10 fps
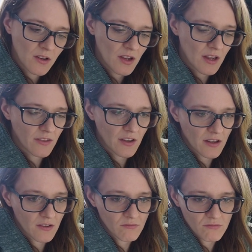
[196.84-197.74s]
and
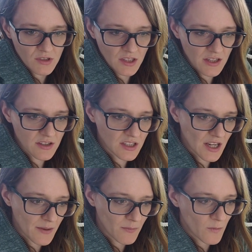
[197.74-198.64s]
then the next
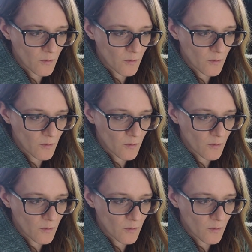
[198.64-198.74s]
time